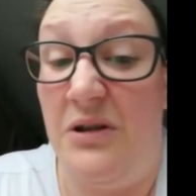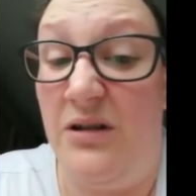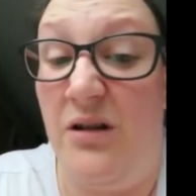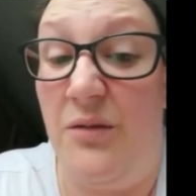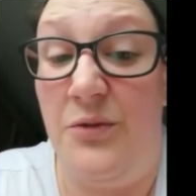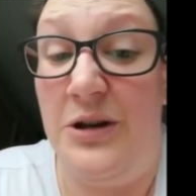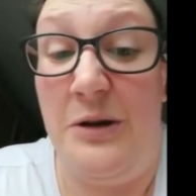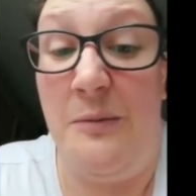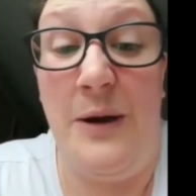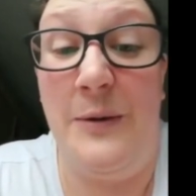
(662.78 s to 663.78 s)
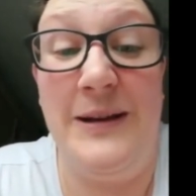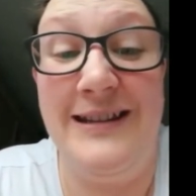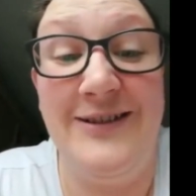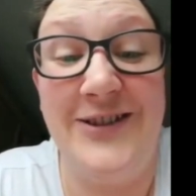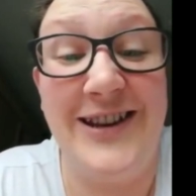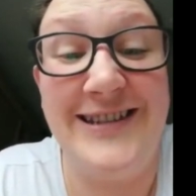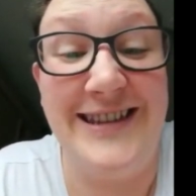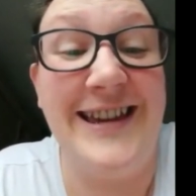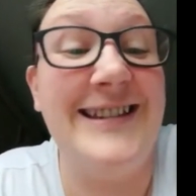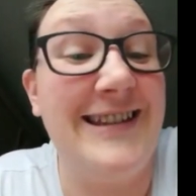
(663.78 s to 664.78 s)
a lot of money on my wedding dress,
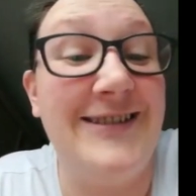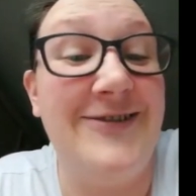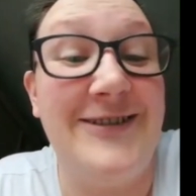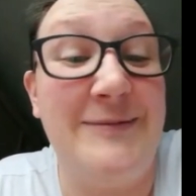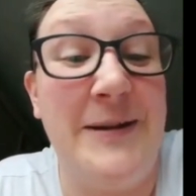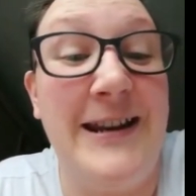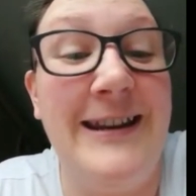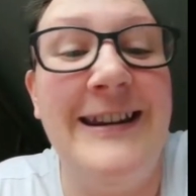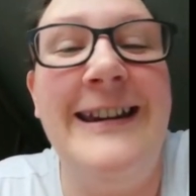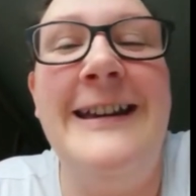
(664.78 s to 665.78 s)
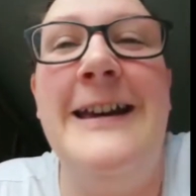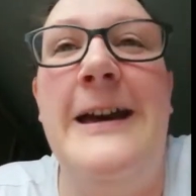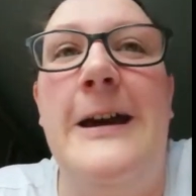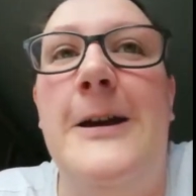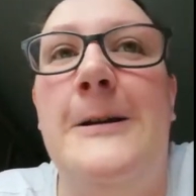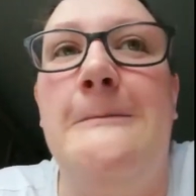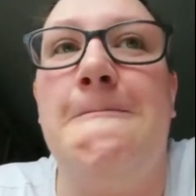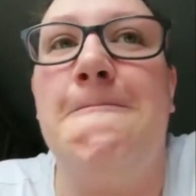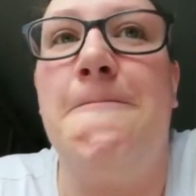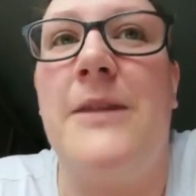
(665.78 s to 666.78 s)
the accessories made it.
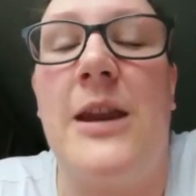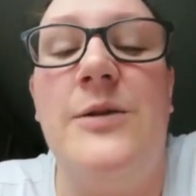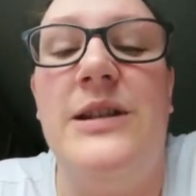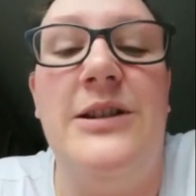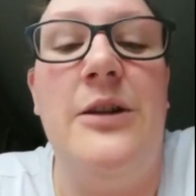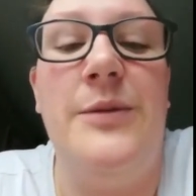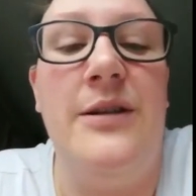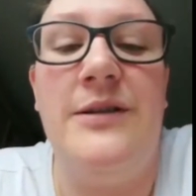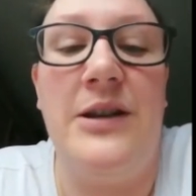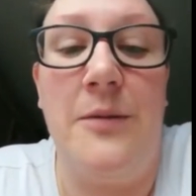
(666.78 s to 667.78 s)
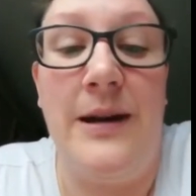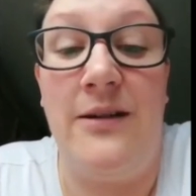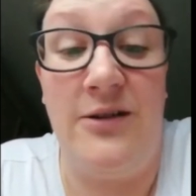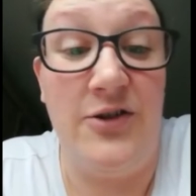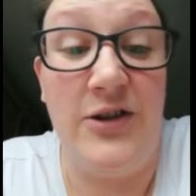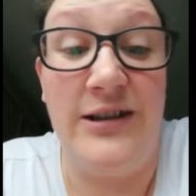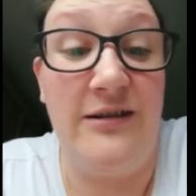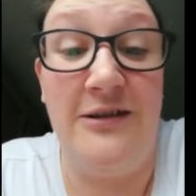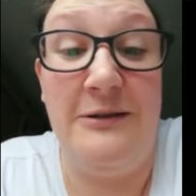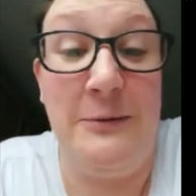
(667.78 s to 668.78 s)
I was determined not to go mad on a dress I'd
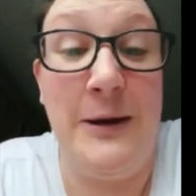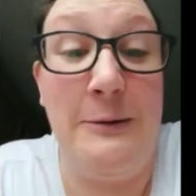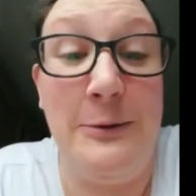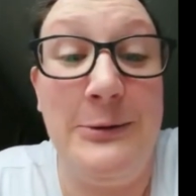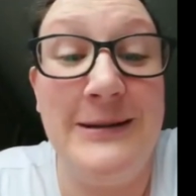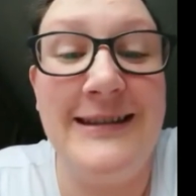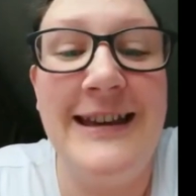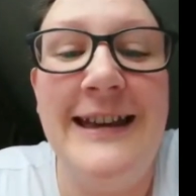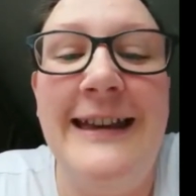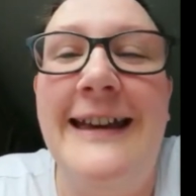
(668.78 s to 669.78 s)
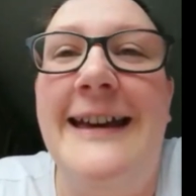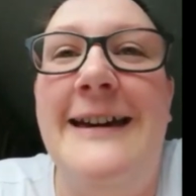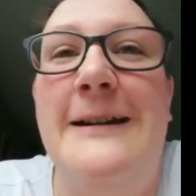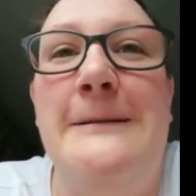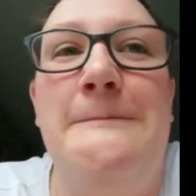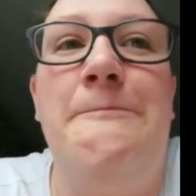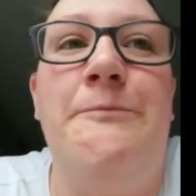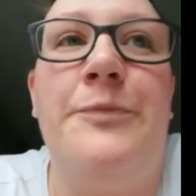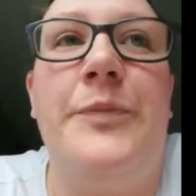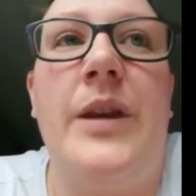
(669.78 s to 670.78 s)
only wear once.
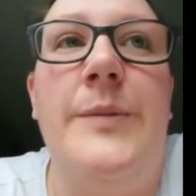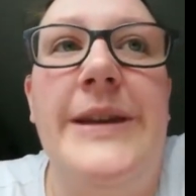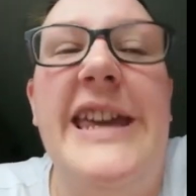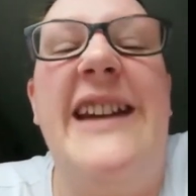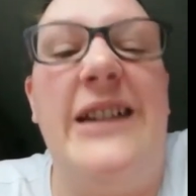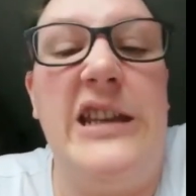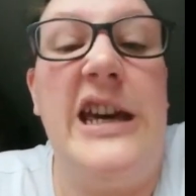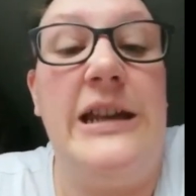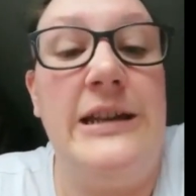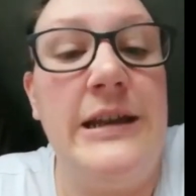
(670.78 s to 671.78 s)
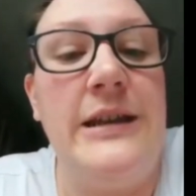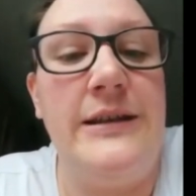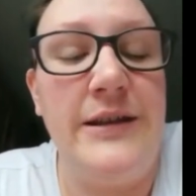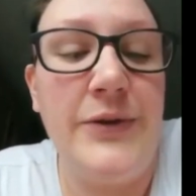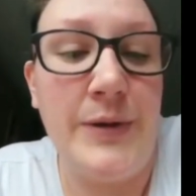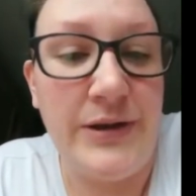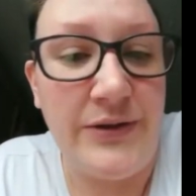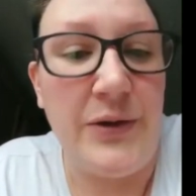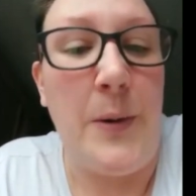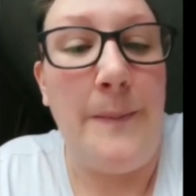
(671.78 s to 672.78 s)
But yeah, I'd say the
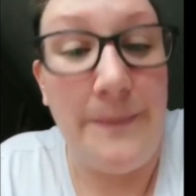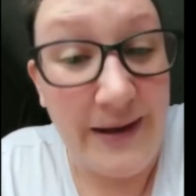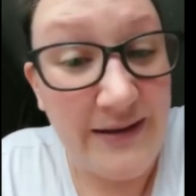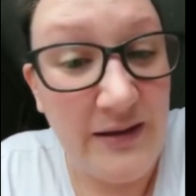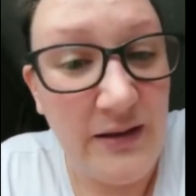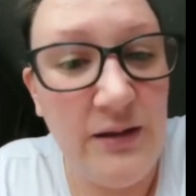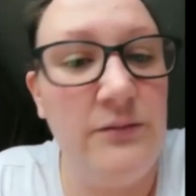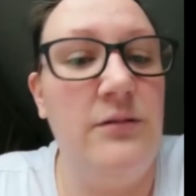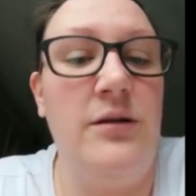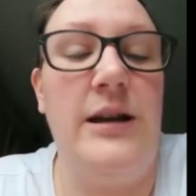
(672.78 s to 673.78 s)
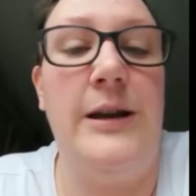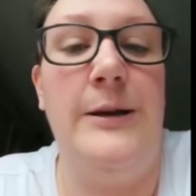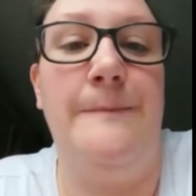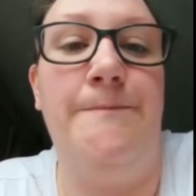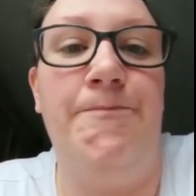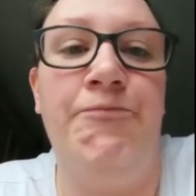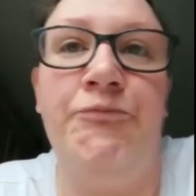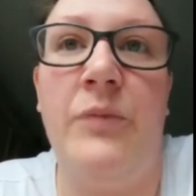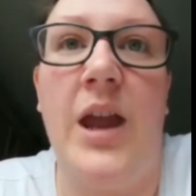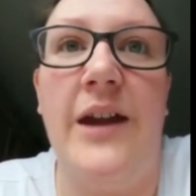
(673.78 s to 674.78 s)
situation's got better.
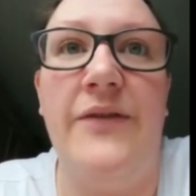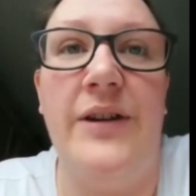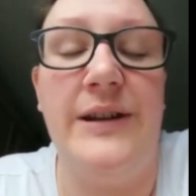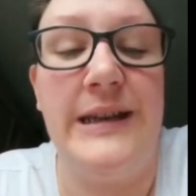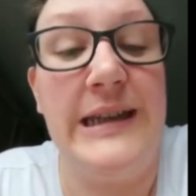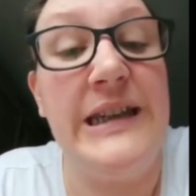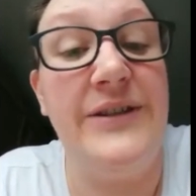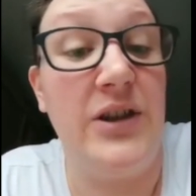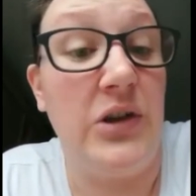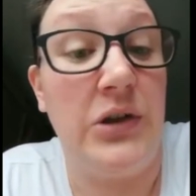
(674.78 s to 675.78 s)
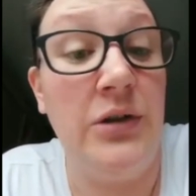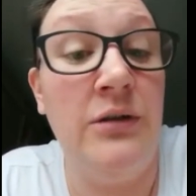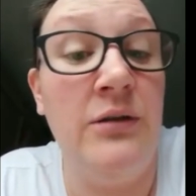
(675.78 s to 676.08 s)
I find it easier